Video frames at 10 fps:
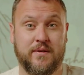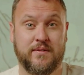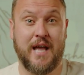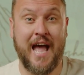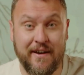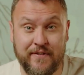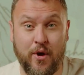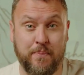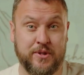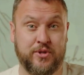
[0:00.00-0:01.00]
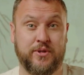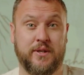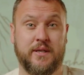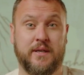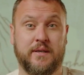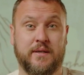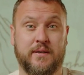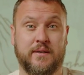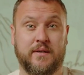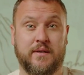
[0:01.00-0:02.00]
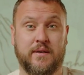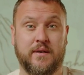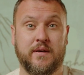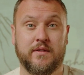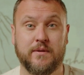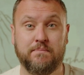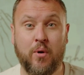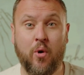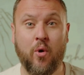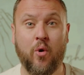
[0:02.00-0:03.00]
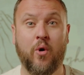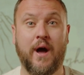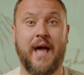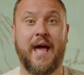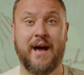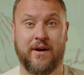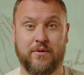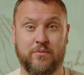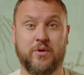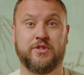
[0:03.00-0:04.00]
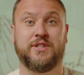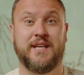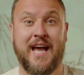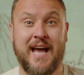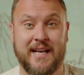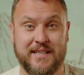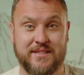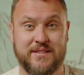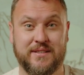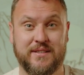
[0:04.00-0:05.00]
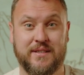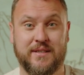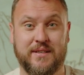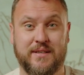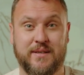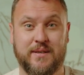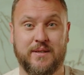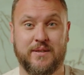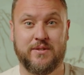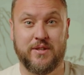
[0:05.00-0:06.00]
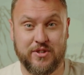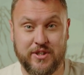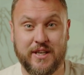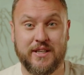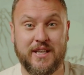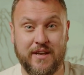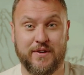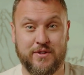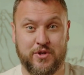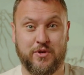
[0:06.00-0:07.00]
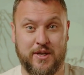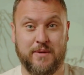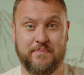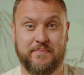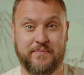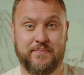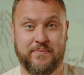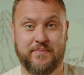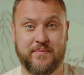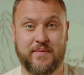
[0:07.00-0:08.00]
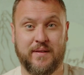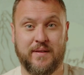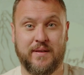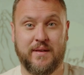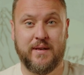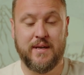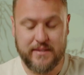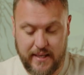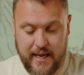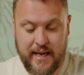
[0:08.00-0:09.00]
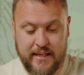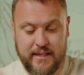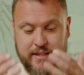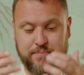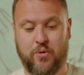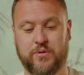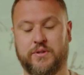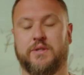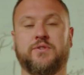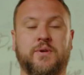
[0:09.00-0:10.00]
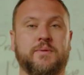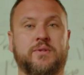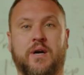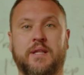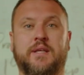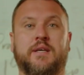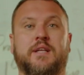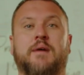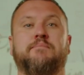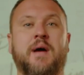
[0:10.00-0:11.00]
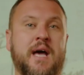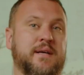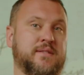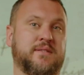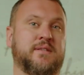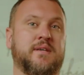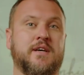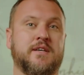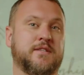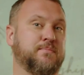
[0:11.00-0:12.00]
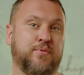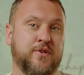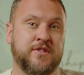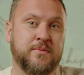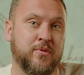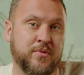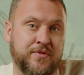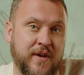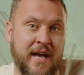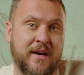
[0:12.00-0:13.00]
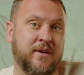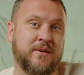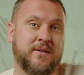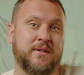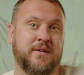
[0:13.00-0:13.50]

to have an opportunity to pour out what she has so that she can give it to him. See, in this portion of scripture, I think it unpacks some principles for how